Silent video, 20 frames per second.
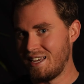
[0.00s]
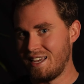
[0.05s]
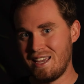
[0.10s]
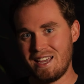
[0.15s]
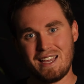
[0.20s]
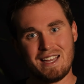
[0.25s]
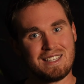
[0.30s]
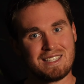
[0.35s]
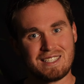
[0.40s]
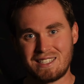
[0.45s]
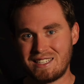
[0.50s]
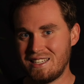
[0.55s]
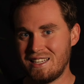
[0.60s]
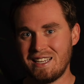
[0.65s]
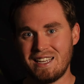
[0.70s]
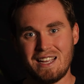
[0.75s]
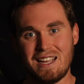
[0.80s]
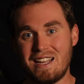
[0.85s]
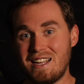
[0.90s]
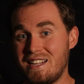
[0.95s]
it's
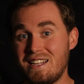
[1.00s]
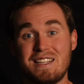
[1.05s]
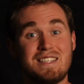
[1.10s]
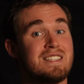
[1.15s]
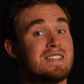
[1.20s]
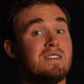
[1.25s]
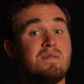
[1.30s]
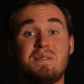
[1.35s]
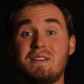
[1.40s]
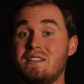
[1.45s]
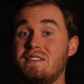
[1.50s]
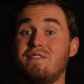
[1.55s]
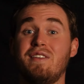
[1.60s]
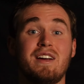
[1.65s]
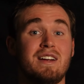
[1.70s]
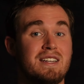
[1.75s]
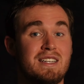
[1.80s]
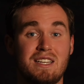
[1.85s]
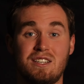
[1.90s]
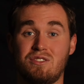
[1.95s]
going to be a
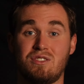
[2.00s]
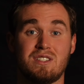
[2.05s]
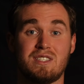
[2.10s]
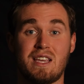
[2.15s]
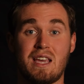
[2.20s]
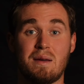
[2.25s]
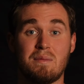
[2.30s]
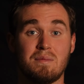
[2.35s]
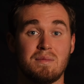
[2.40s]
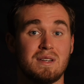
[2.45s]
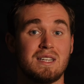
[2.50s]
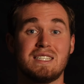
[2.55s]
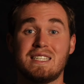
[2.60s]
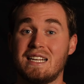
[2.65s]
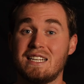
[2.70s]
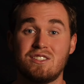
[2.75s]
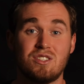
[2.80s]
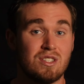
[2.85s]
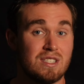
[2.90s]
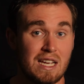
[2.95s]
very dangerous game because
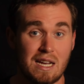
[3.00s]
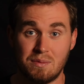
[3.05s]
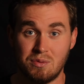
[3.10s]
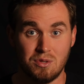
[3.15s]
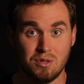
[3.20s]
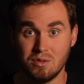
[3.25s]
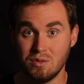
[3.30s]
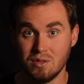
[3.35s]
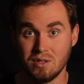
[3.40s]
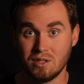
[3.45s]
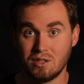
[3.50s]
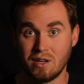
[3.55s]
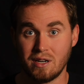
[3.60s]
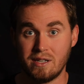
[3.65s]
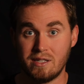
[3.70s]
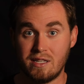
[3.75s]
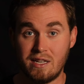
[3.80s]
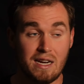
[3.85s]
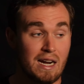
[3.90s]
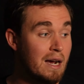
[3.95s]
that's just absolutely
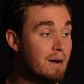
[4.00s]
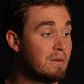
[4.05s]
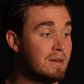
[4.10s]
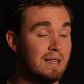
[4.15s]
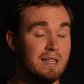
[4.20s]
crazy. And I would